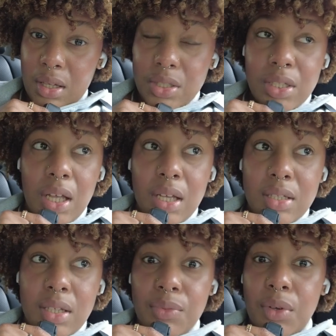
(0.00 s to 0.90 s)
She
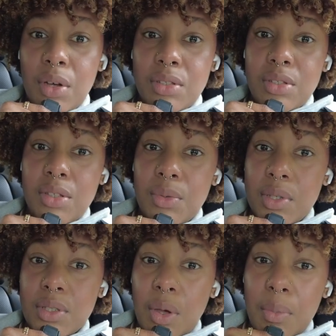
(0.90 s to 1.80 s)
hasn't even gone to the
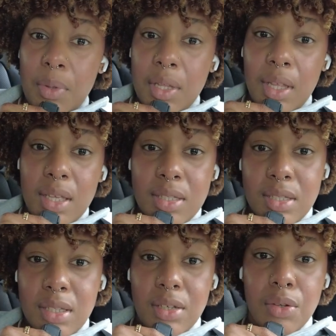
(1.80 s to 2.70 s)
US Open. He
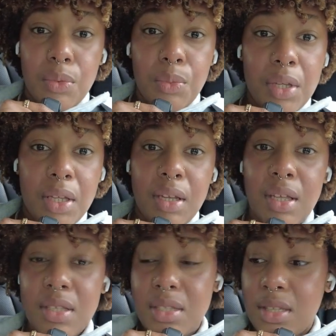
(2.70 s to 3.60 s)
hasn't seen her win. He
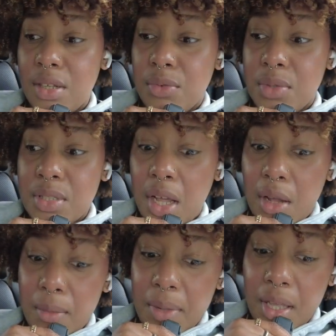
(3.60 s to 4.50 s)
hasn't seen her
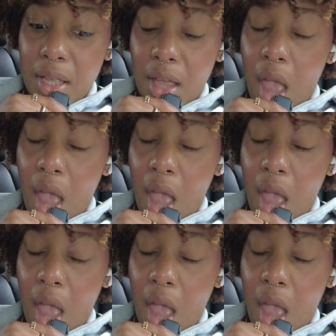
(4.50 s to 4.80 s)
retirement.